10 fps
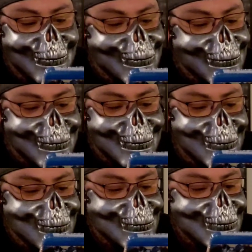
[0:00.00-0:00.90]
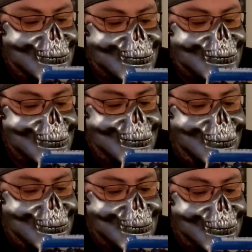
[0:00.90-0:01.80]
They're ready to
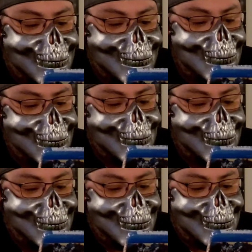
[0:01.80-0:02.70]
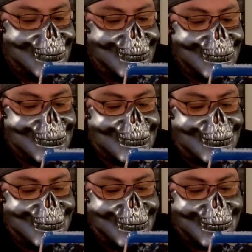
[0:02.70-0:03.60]
battle a rogue warrior who is
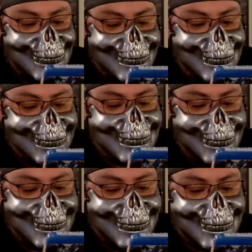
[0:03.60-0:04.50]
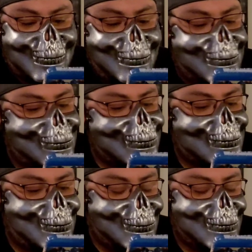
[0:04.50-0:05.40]
seeking revenge after his family was
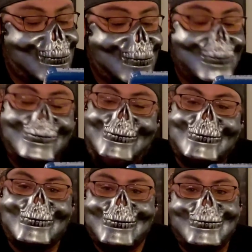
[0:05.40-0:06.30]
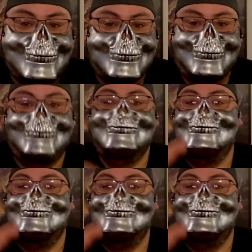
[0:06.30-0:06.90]
killed in the Raccoon incident,